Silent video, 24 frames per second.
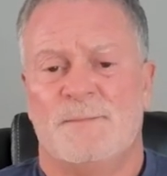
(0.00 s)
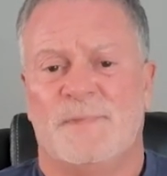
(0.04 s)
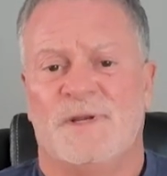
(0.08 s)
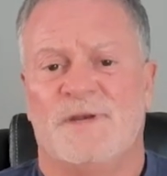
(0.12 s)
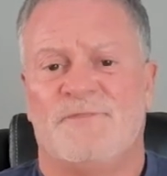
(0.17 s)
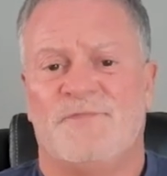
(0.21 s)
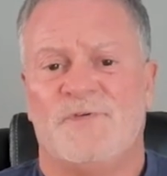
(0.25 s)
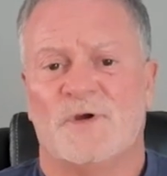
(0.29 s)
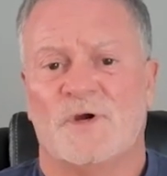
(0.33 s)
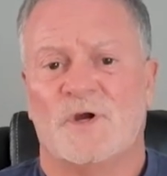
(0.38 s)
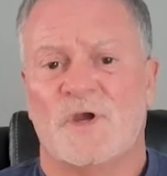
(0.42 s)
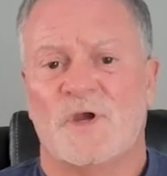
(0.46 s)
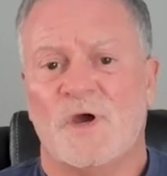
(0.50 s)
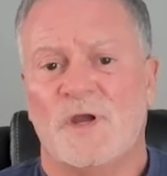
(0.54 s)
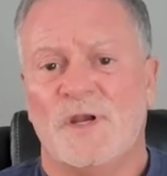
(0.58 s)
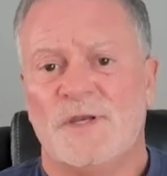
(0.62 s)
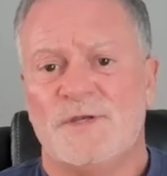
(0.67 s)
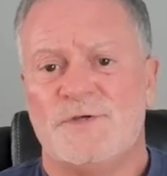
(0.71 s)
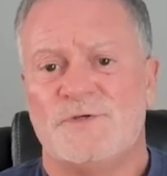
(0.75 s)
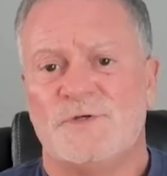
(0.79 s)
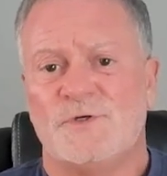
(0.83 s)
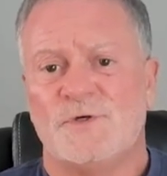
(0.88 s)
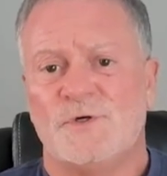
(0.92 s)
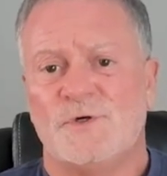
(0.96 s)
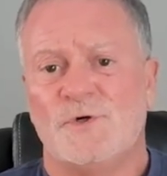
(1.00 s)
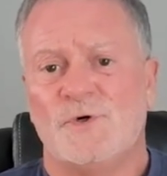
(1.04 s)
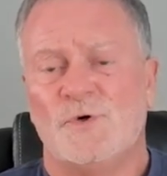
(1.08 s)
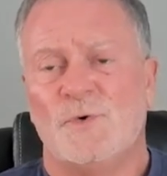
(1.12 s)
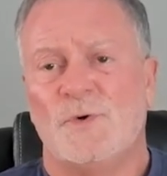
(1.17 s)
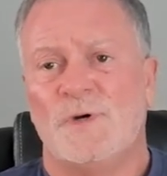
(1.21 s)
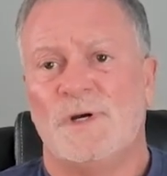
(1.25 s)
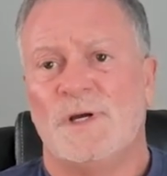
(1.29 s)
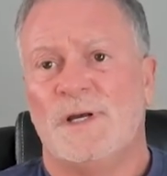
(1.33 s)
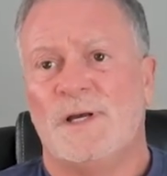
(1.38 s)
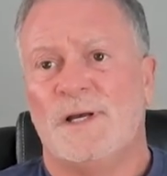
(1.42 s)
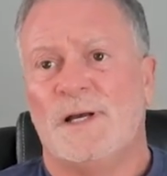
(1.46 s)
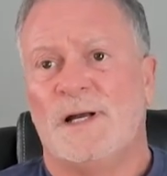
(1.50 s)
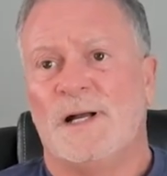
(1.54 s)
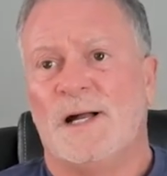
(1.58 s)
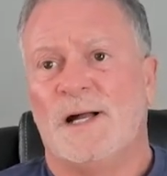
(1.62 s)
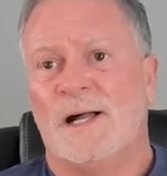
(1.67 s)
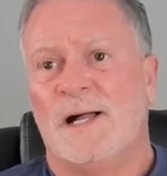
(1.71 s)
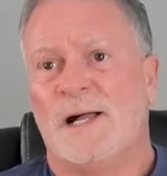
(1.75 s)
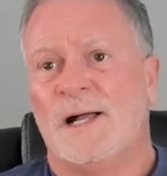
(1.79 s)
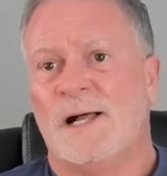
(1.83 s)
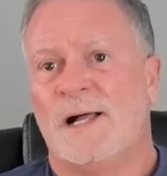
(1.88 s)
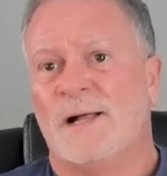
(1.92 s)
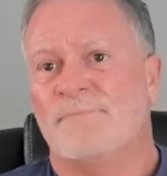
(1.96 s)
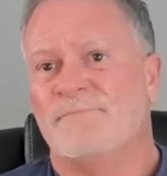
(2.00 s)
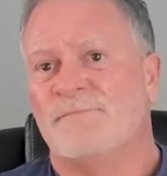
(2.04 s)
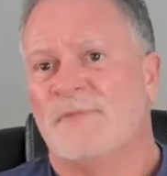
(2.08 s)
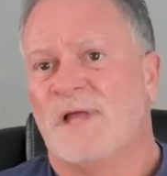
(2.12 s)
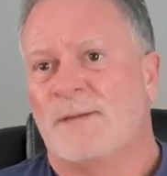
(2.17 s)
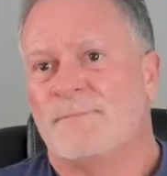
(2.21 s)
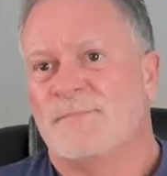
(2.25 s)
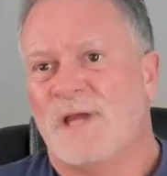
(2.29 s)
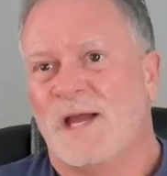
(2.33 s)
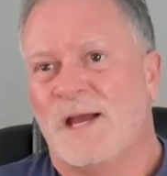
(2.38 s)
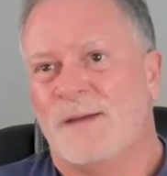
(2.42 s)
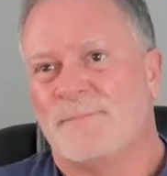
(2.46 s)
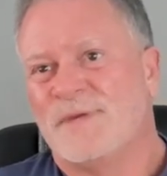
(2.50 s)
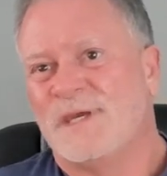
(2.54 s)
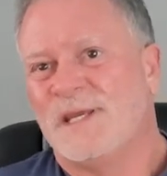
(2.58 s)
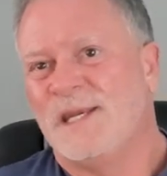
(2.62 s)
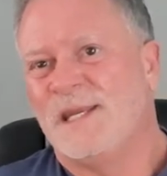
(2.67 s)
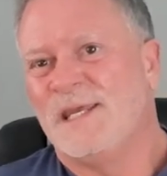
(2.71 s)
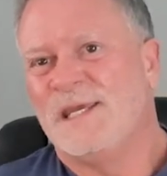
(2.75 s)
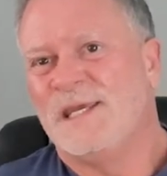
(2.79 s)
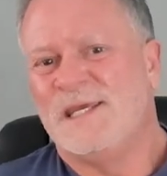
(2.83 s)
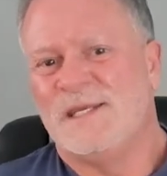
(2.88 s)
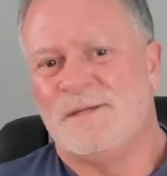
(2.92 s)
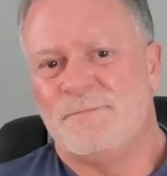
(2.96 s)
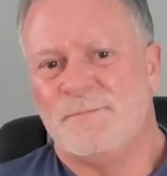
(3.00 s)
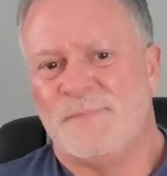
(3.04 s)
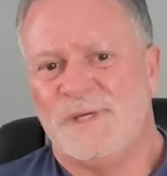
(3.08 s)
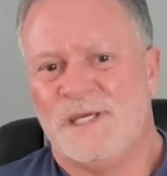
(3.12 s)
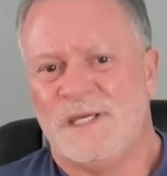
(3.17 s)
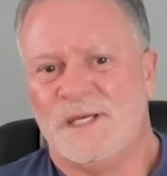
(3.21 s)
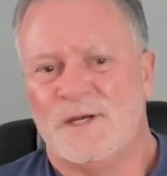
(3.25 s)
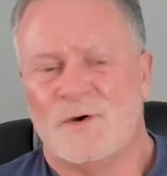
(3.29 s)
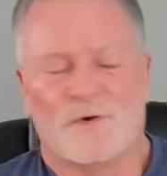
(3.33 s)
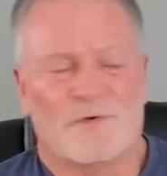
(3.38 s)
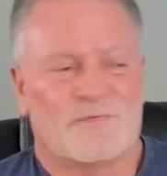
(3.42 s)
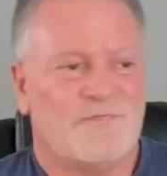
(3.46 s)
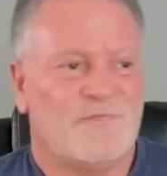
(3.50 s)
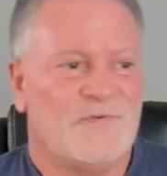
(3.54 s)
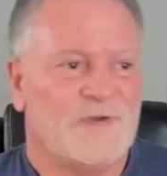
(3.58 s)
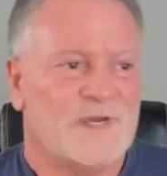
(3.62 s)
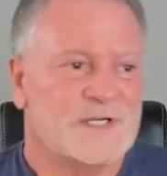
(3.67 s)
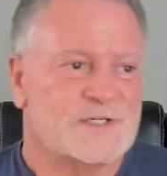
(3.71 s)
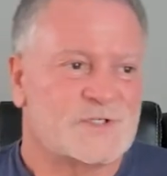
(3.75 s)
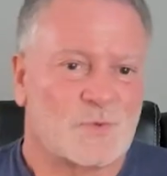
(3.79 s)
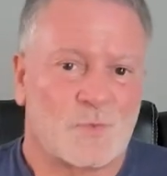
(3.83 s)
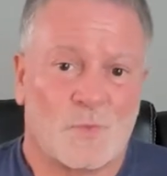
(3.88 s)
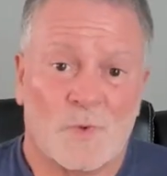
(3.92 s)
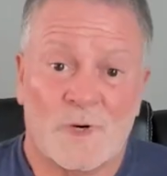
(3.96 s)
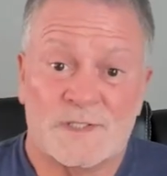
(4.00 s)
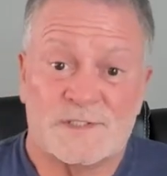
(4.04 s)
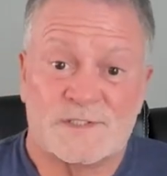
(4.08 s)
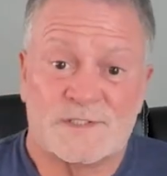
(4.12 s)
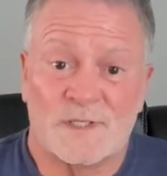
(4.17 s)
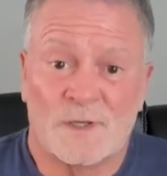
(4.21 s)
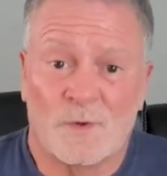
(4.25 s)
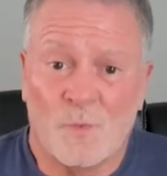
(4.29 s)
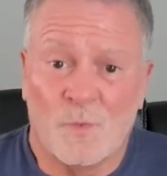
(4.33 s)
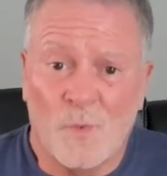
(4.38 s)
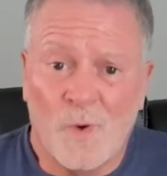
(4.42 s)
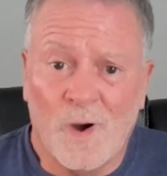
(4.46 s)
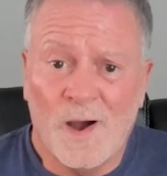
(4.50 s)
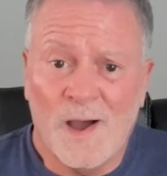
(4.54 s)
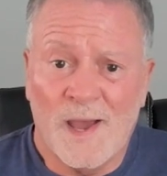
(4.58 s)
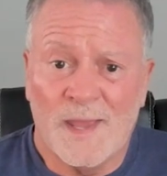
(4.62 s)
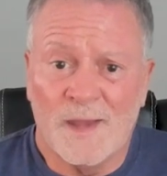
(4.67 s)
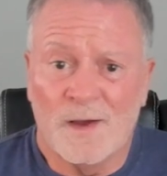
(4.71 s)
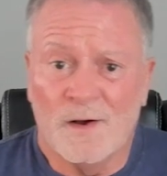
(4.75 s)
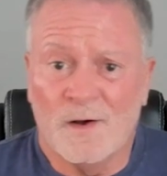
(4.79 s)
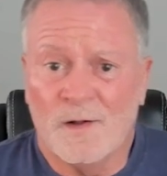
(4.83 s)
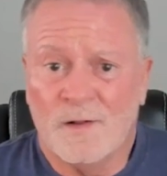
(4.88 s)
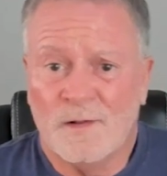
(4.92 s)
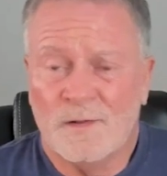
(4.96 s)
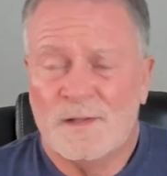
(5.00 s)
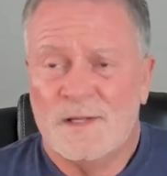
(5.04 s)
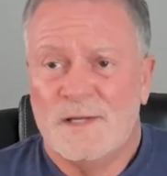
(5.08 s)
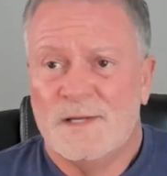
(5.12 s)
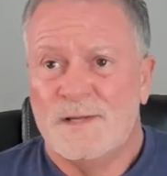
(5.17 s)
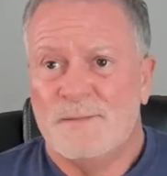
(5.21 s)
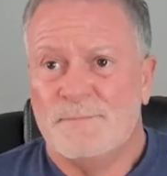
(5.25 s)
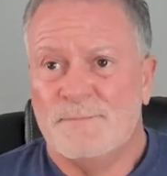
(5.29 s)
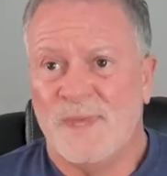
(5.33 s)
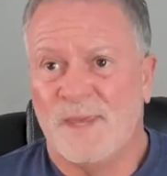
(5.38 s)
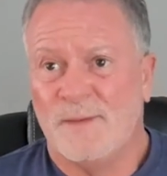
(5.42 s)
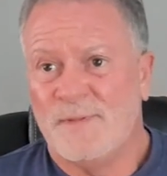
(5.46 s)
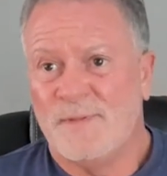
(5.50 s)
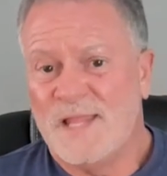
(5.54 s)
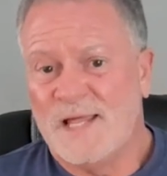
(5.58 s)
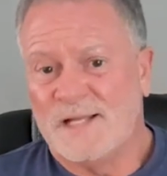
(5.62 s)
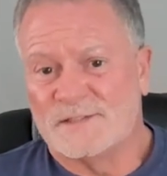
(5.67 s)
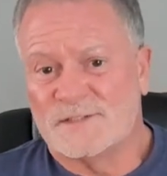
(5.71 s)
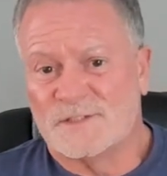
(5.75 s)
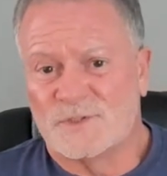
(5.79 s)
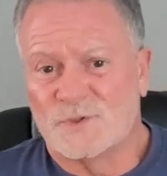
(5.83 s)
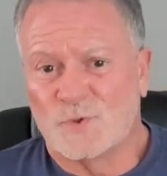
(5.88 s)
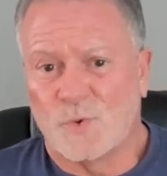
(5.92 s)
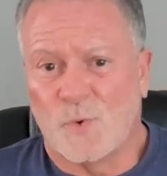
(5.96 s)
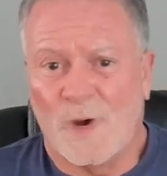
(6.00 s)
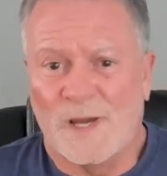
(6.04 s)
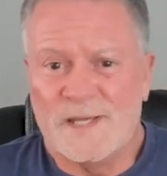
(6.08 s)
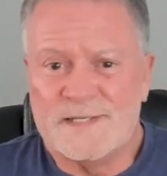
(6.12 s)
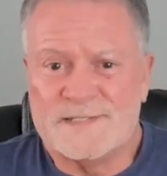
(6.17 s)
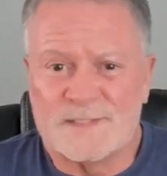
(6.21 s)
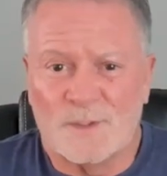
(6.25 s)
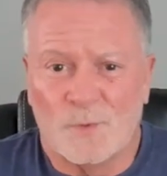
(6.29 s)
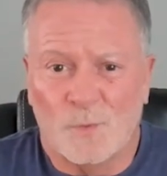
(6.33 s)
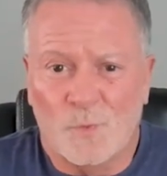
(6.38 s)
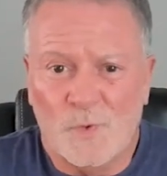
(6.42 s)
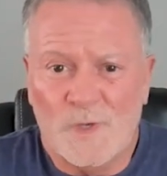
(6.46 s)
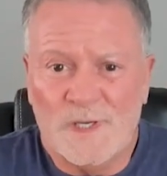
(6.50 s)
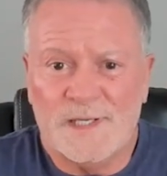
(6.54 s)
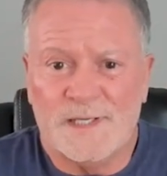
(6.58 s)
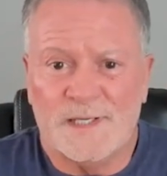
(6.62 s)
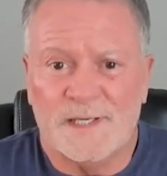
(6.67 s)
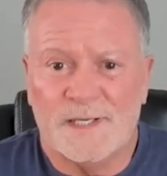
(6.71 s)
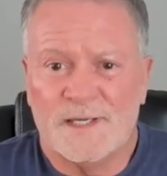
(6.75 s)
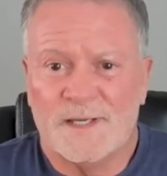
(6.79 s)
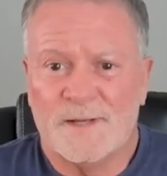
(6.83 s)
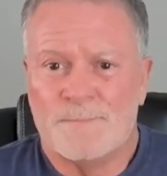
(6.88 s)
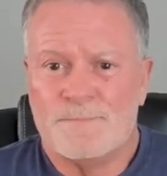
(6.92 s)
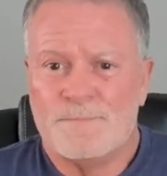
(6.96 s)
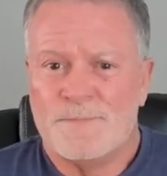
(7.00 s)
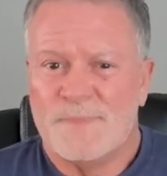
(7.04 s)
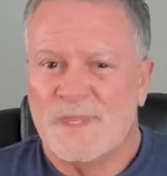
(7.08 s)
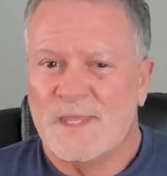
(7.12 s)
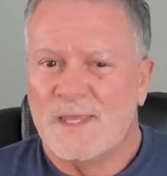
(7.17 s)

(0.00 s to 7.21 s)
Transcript: But if you're going to do, I'm going to eat meat or fish once in a while, maybe that's twice a week,